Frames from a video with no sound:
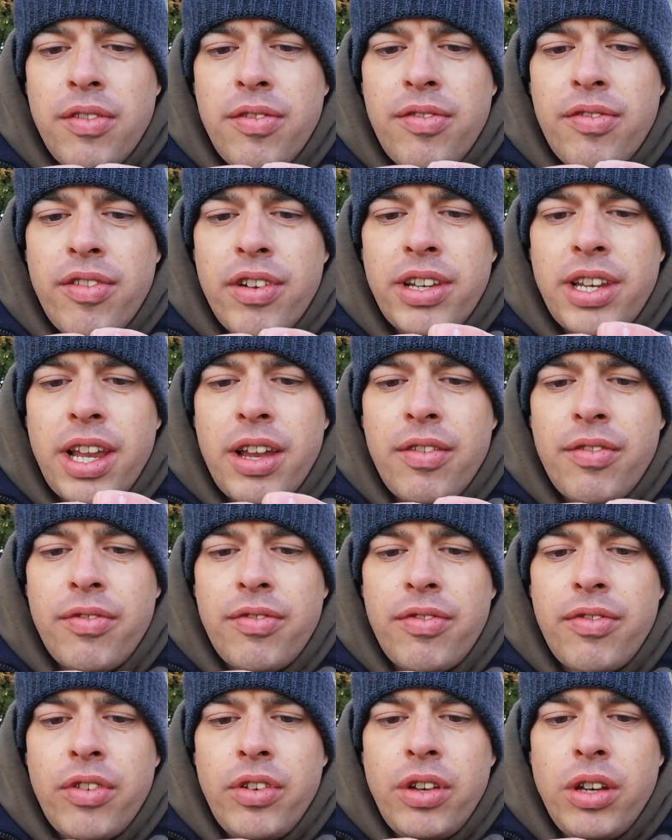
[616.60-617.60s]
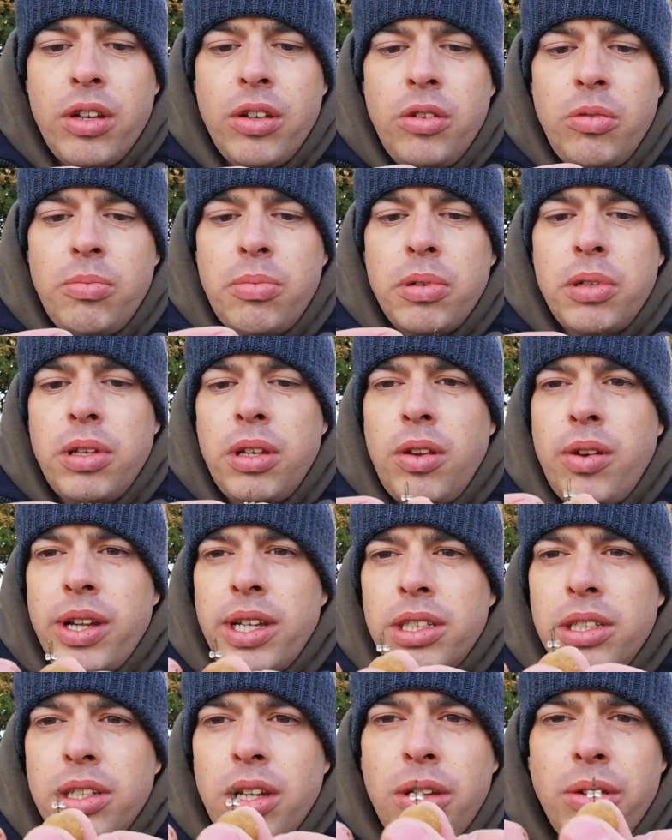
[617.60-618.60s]
Thread that through your loop
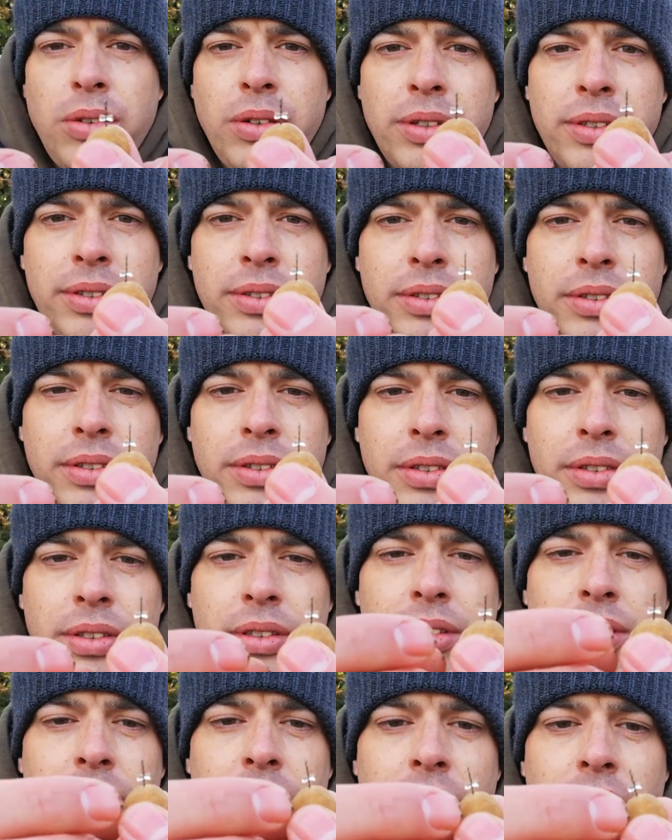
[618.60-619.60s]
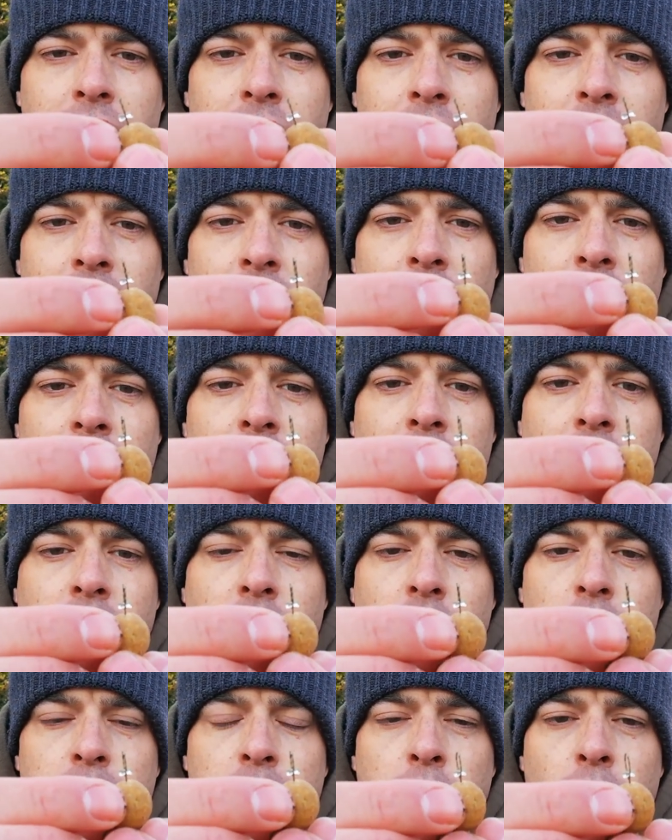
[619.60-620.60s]
like so, and then
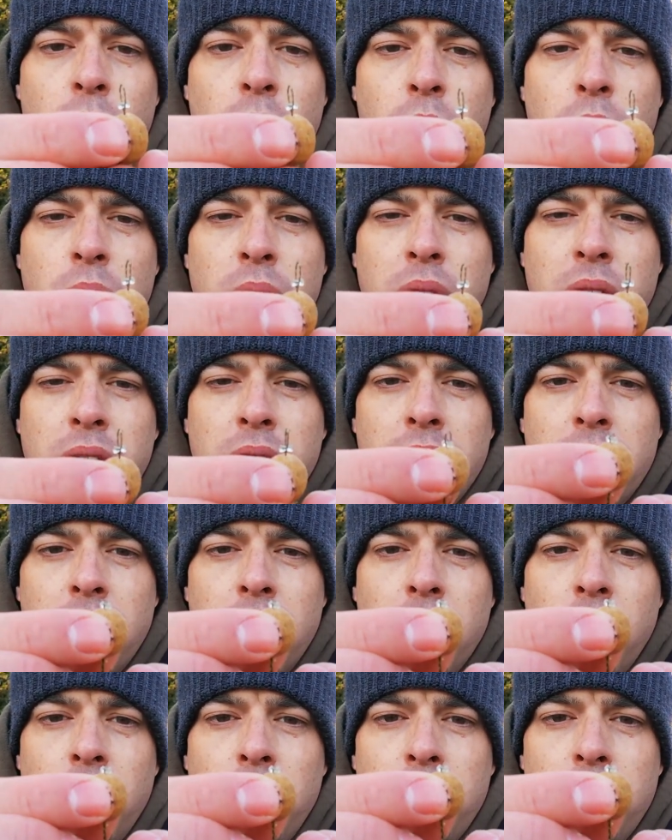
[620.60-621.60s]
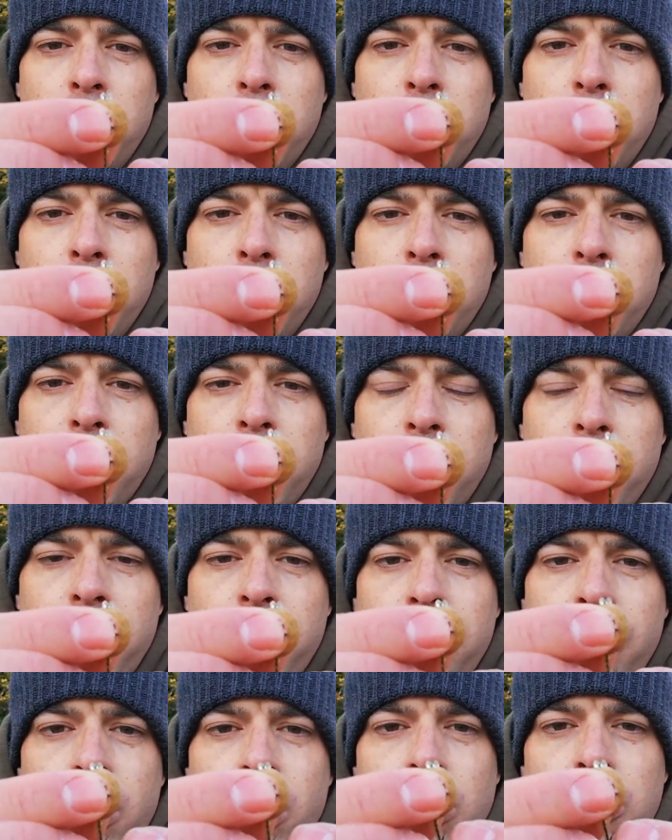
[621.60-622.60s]
just pull the loop
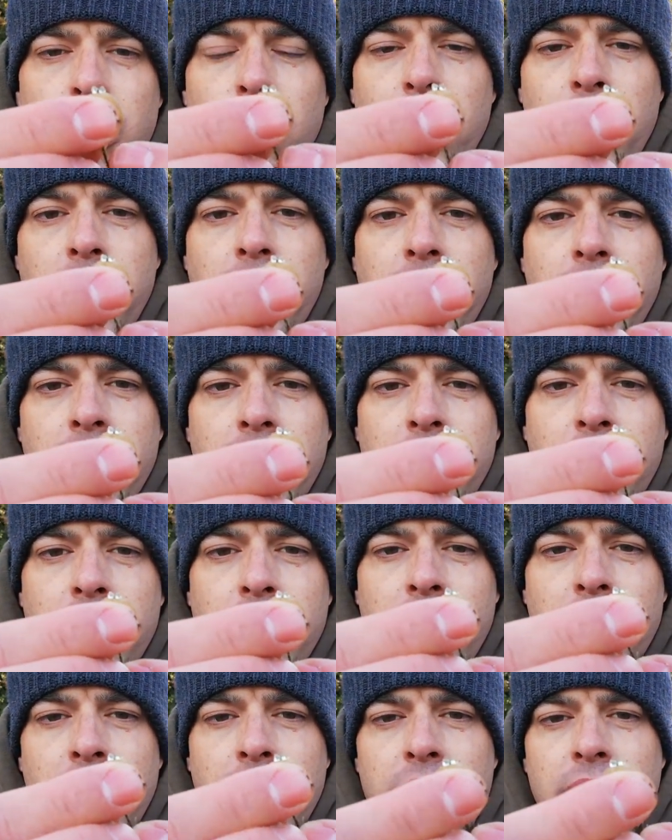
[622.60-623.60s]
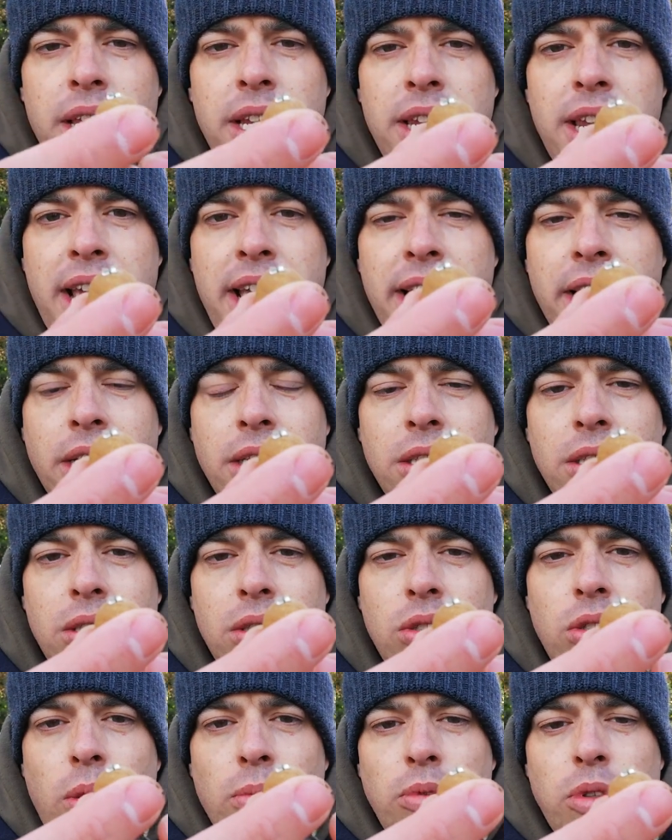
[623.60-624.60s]
through the boilie, then that
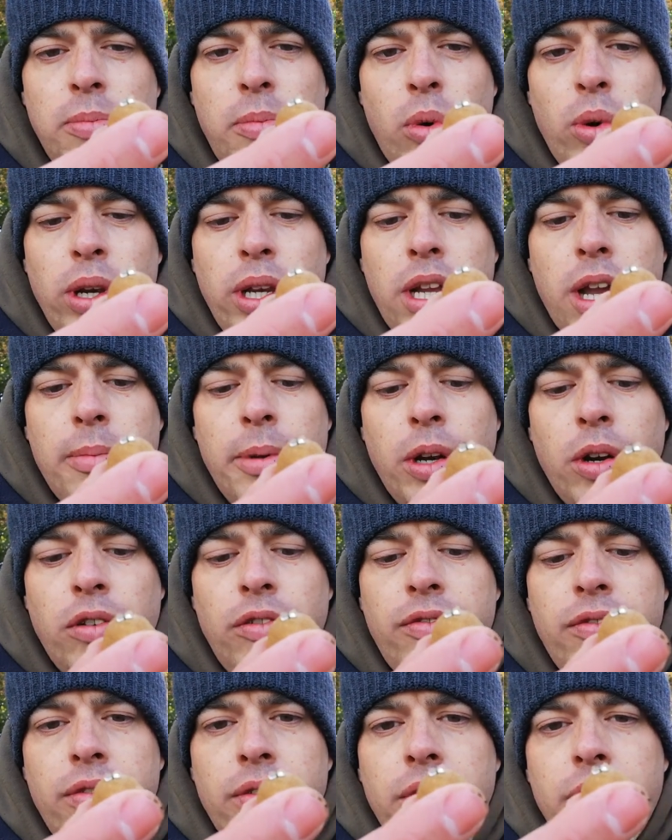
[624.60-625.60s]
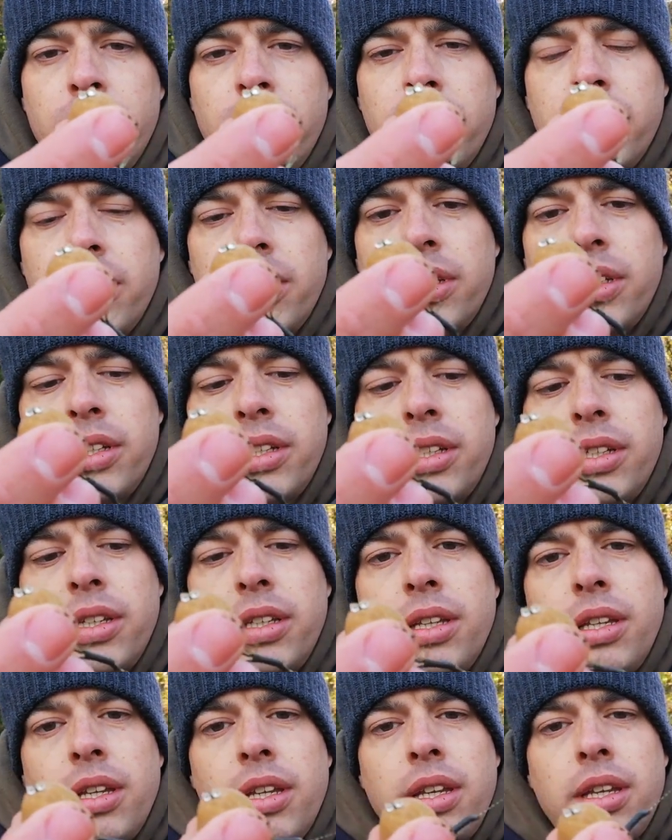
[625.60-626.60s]
stops the boilie coming off.
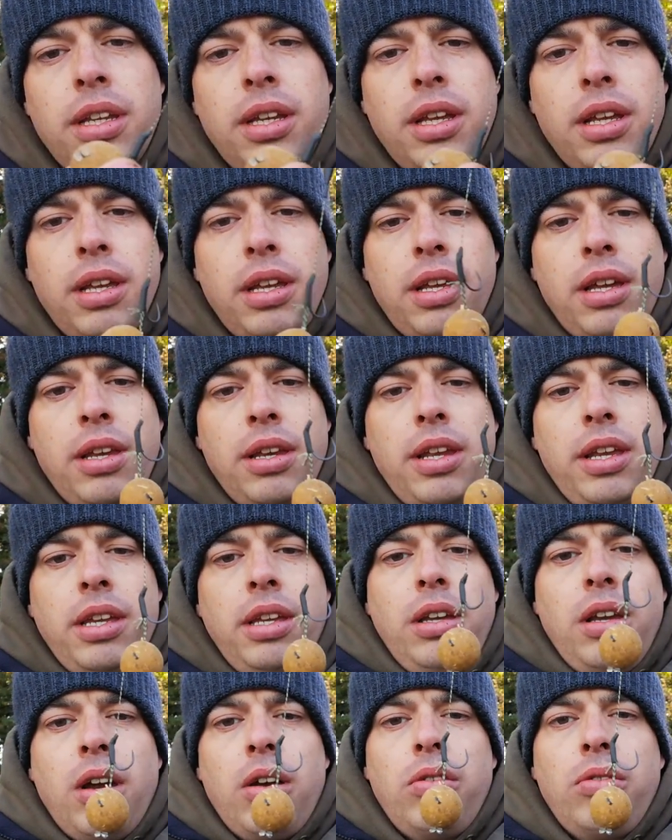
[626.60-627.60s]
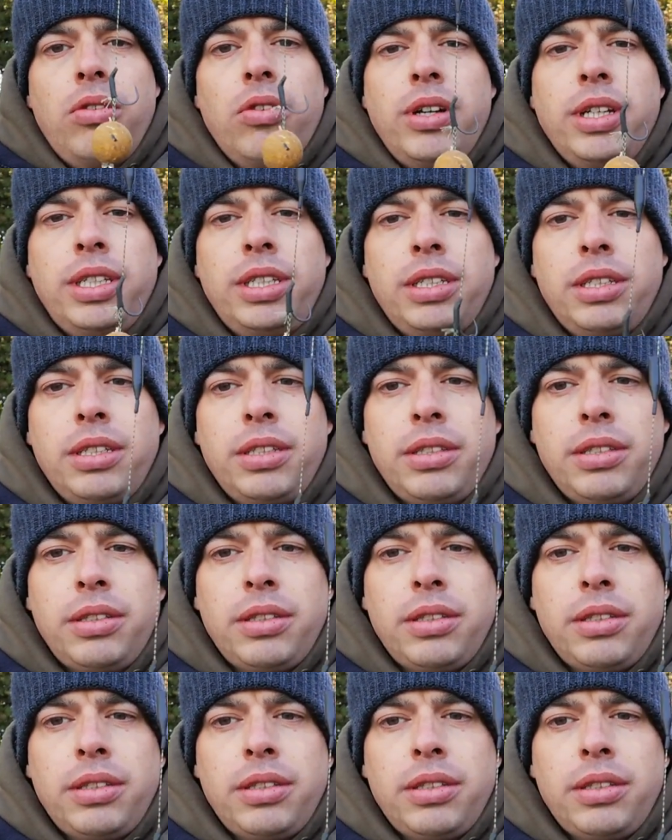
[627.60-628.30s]
And there you go, guys.